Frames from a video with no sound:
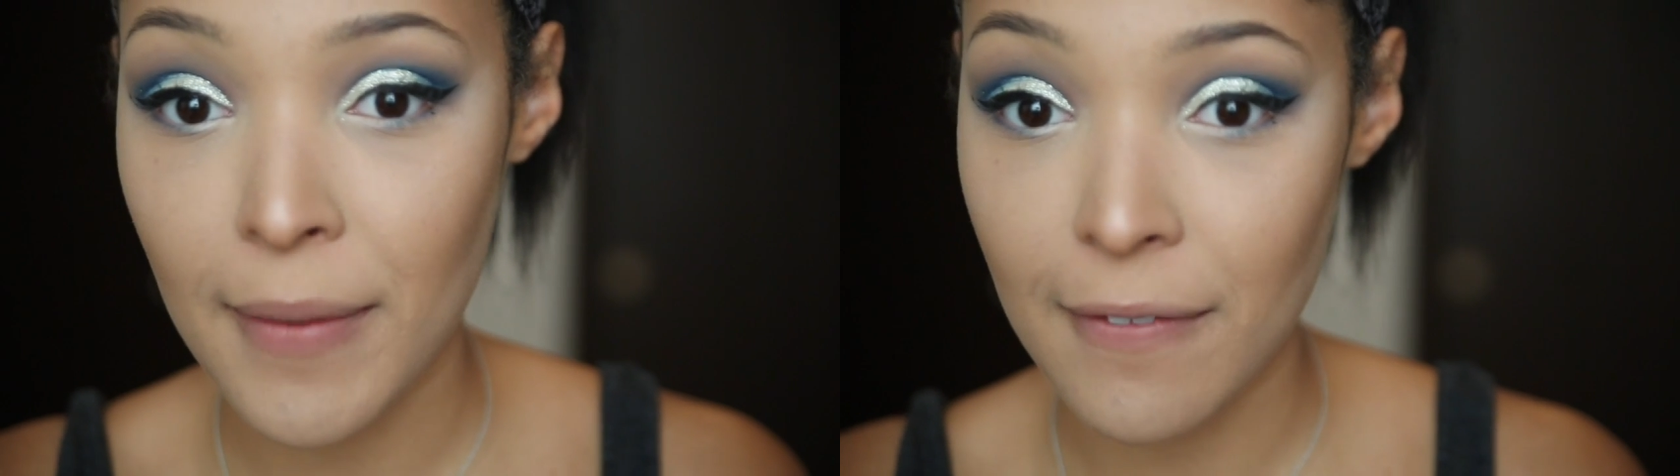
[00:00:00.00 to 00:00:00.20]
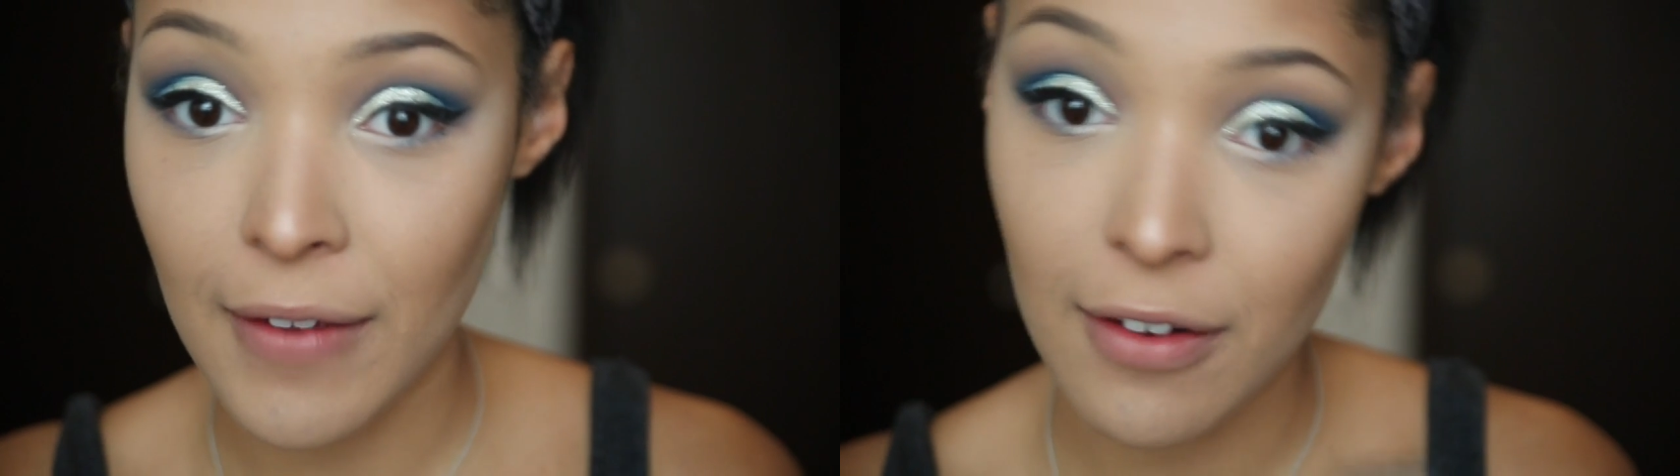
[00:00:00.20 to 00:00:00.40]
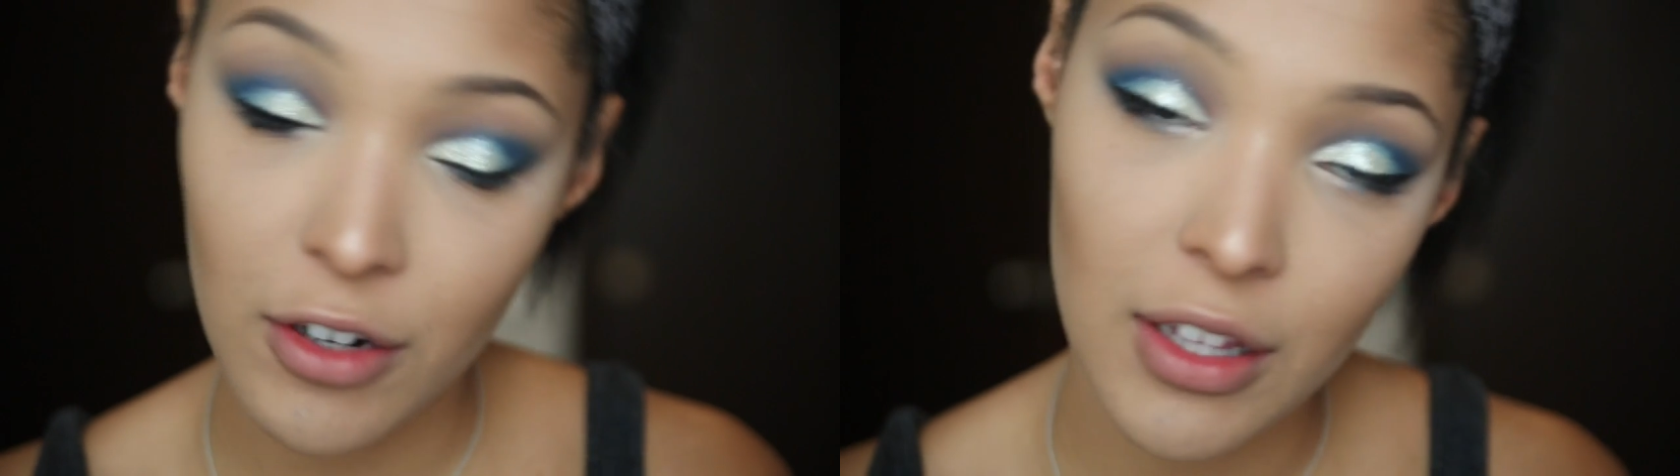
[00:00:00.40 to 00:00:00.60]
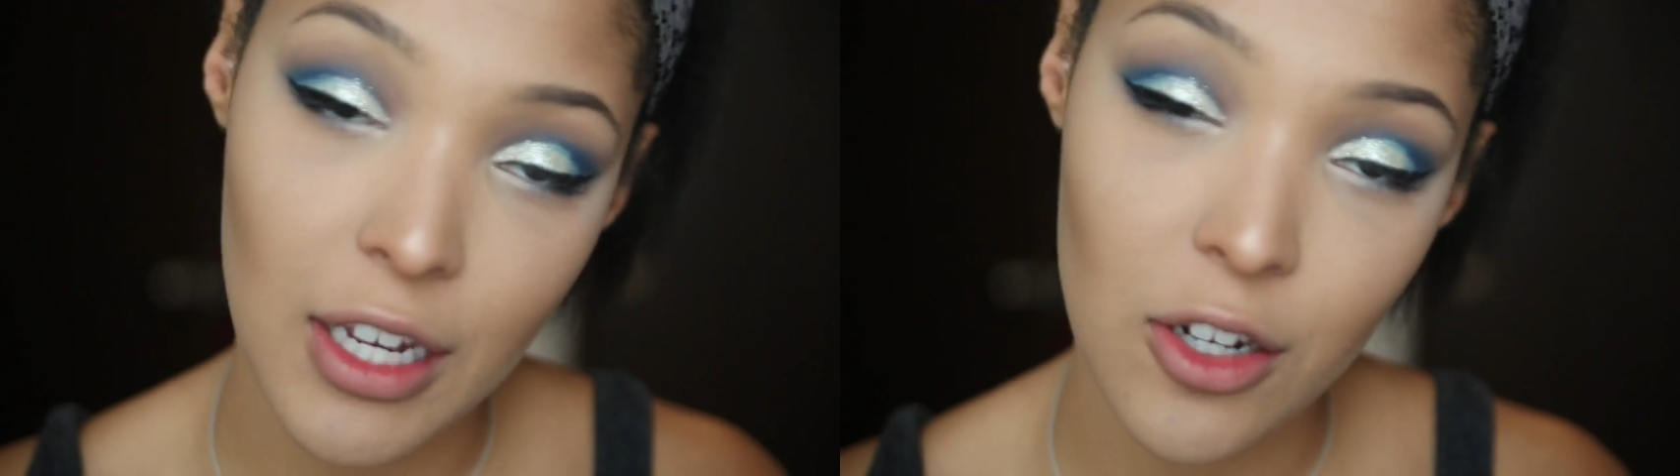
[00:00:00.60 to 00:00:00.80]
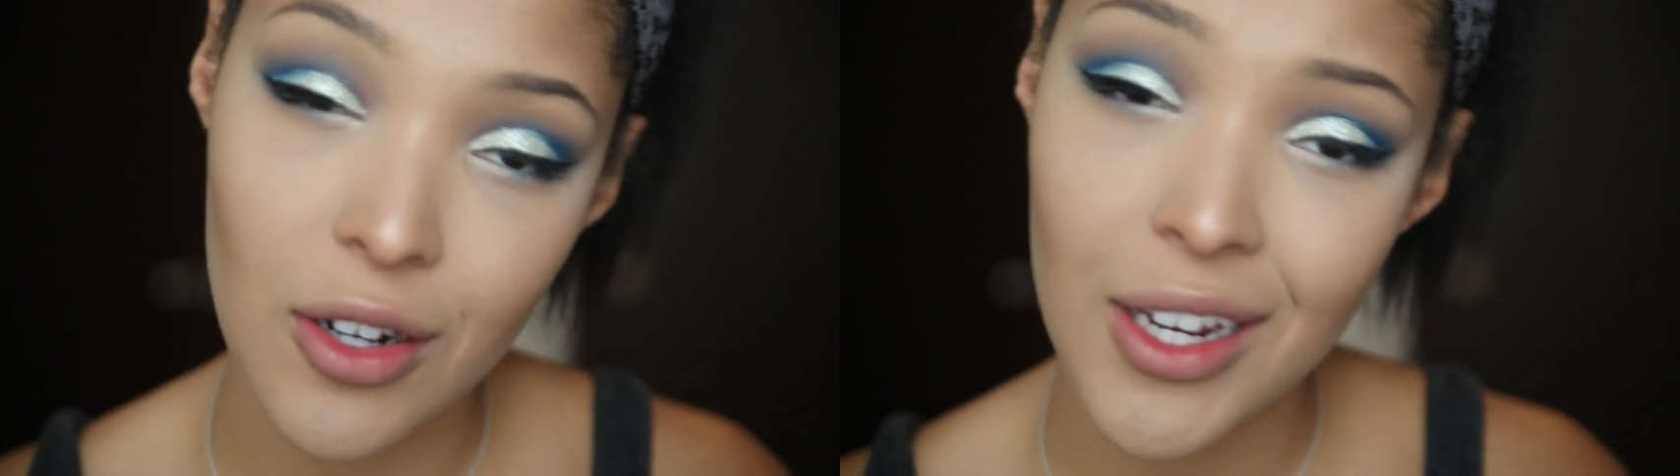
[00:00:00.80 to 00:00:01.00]
my favorite
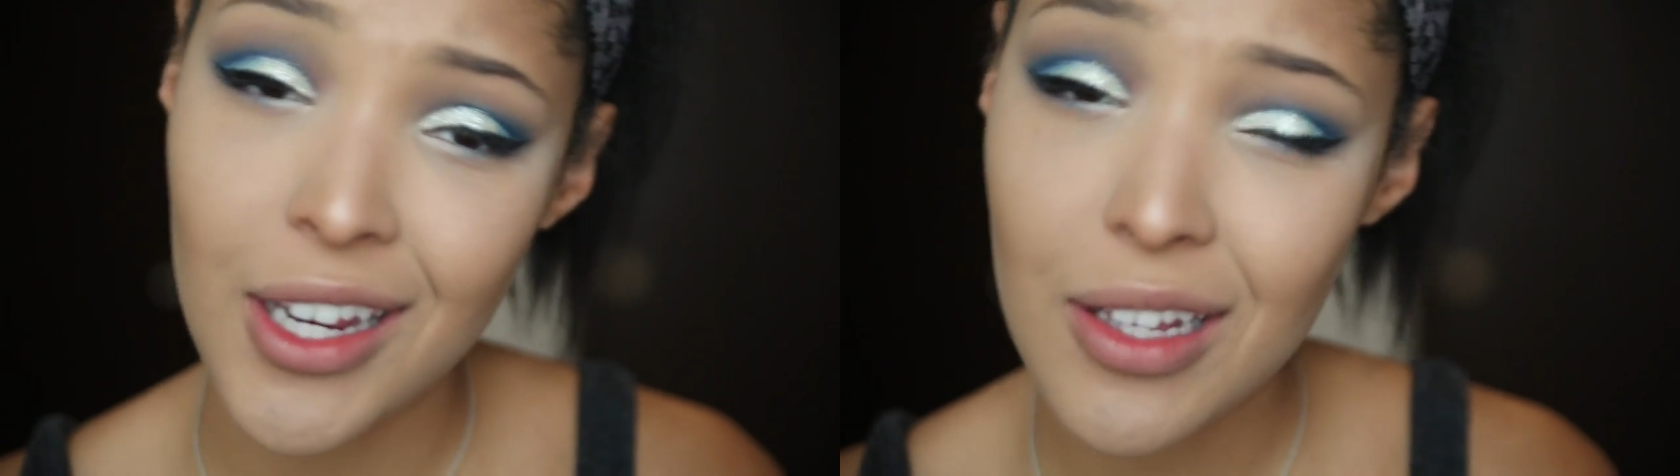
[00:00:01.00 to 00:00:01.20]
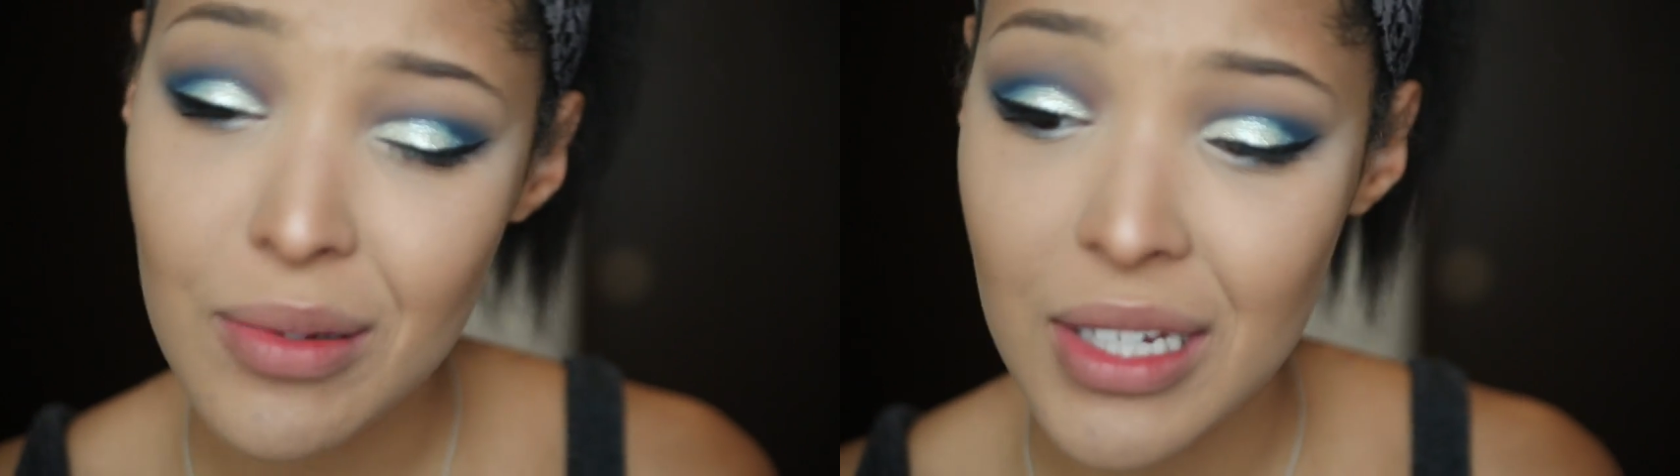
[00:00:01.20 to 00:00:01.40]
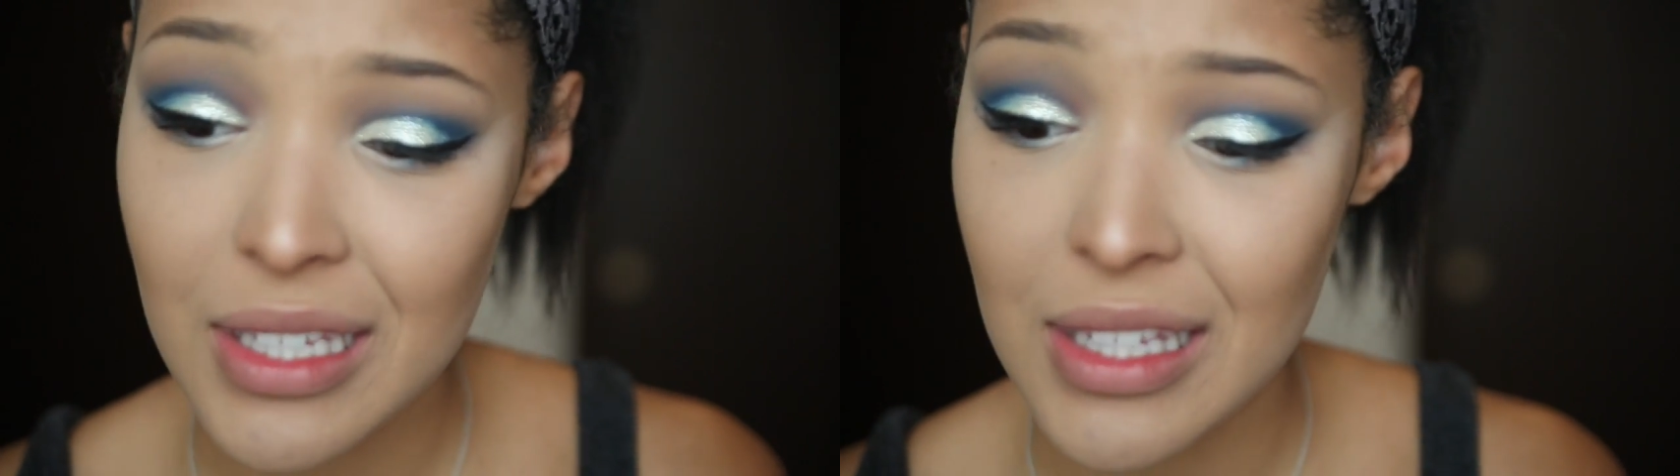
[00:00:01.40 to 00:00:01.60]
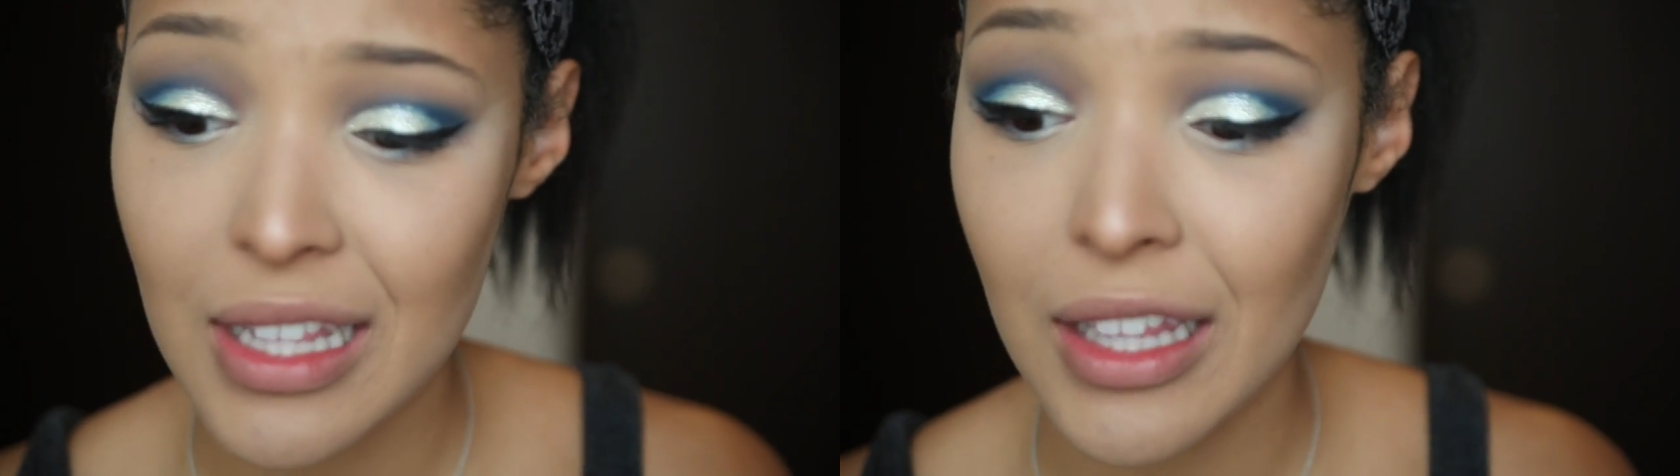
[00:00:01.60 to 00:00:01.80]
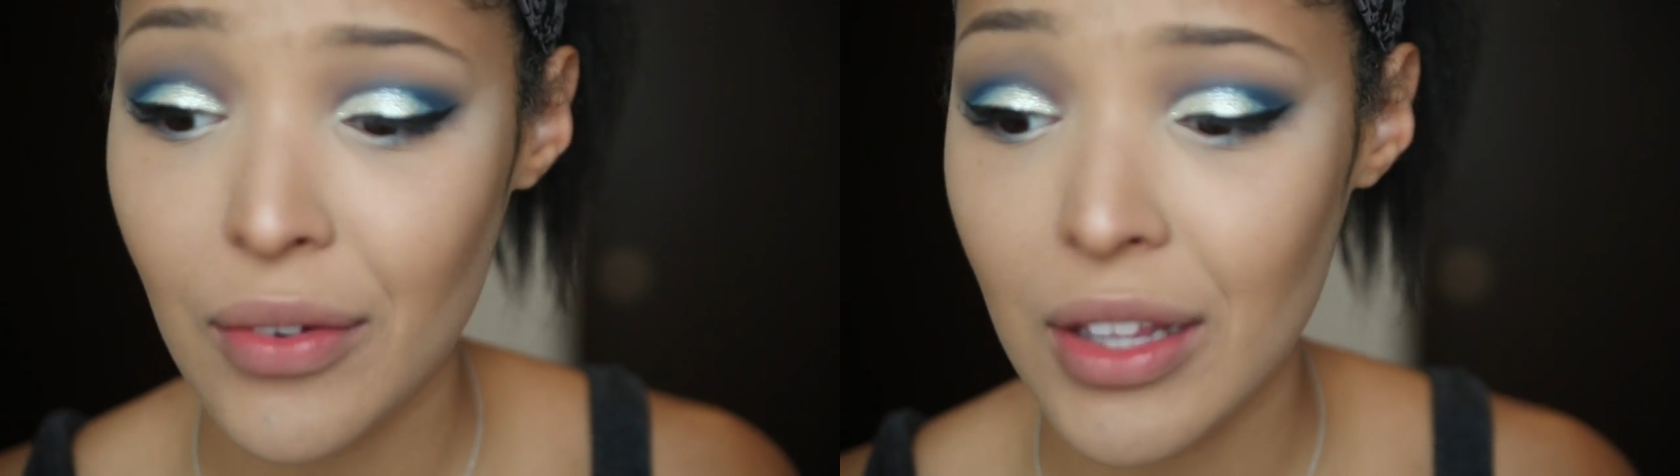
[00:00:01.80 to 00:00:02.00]
liner, and it makes
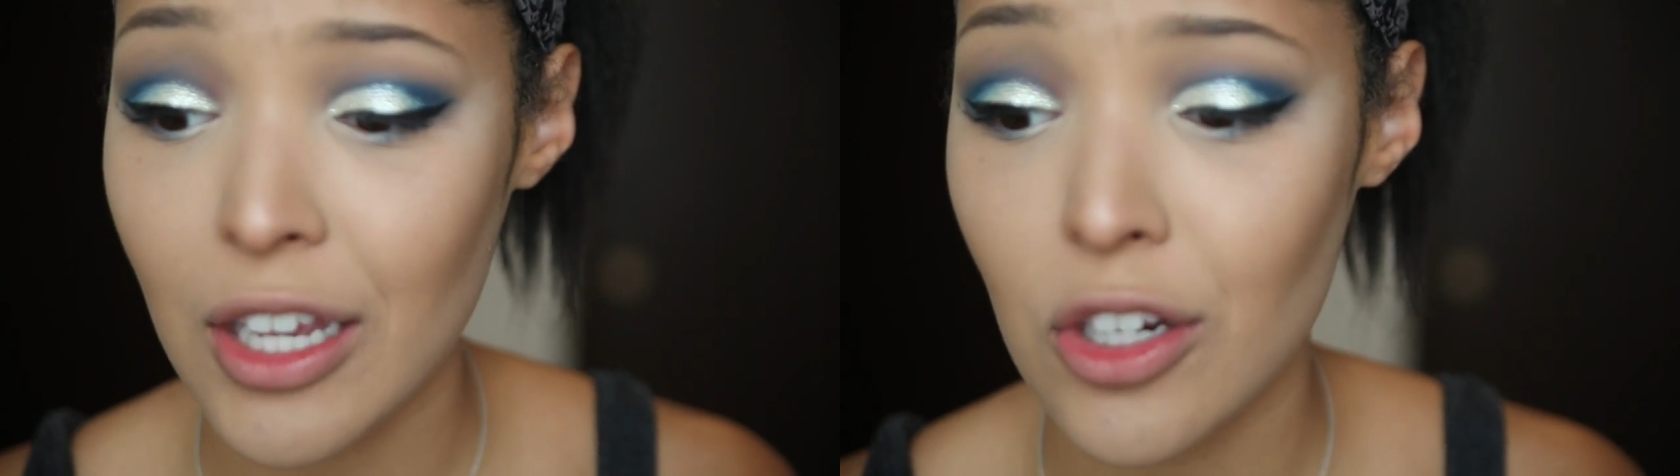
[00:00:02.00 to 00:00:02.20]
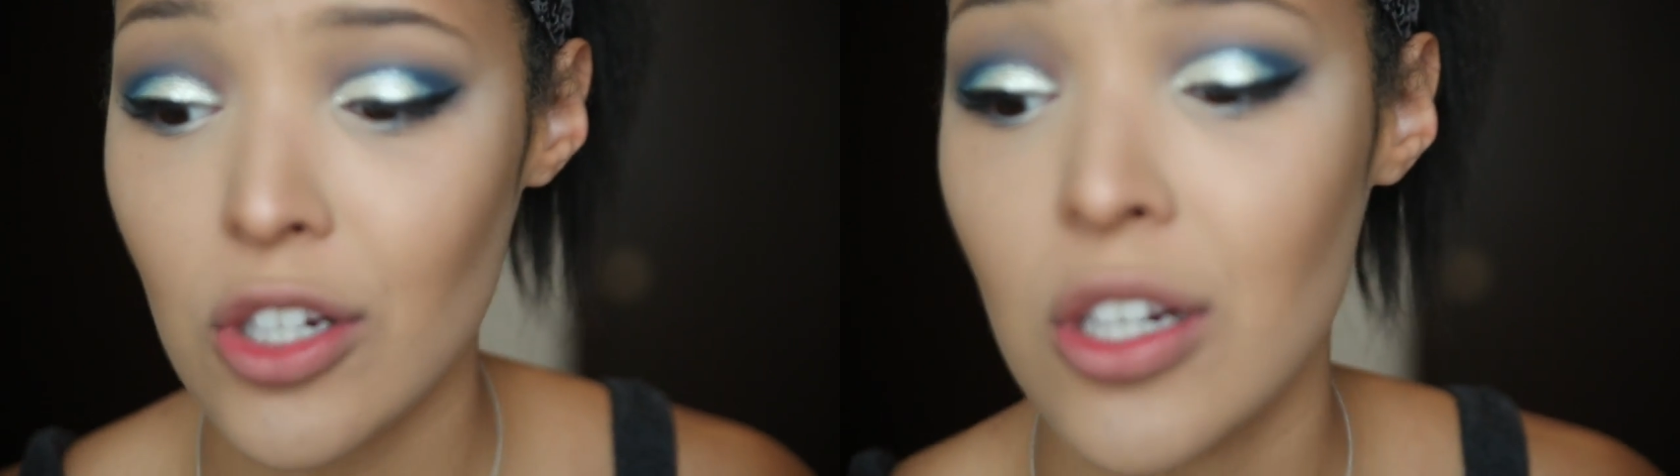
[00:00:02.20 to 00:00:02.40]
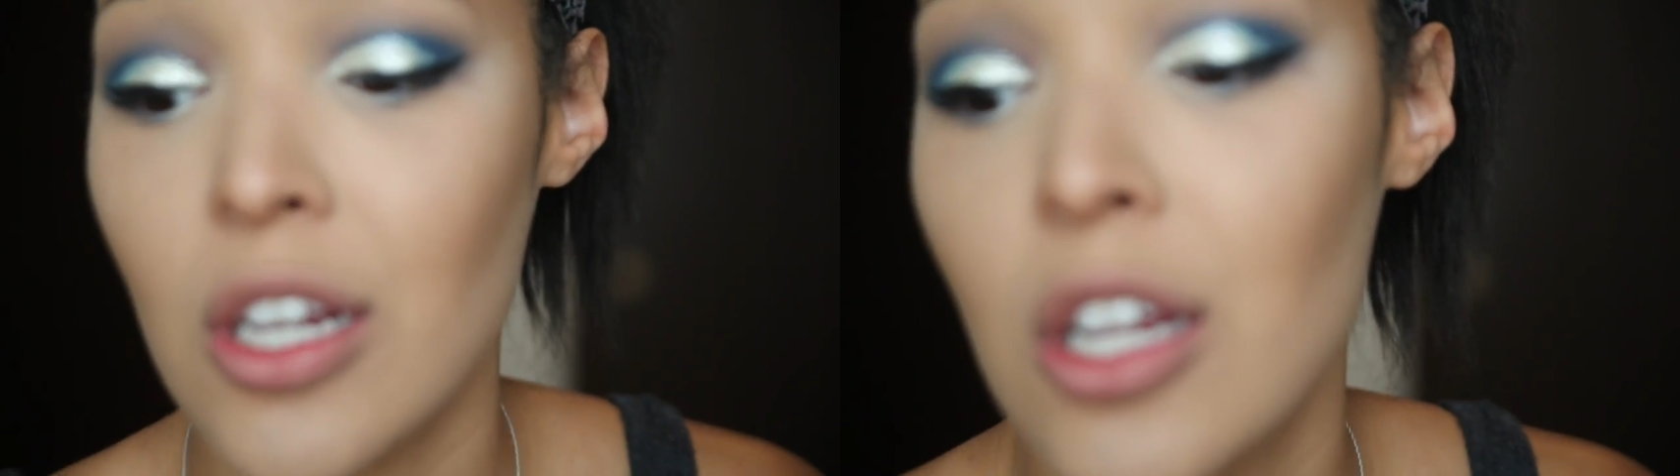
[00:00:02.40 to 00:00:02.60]
liquid liner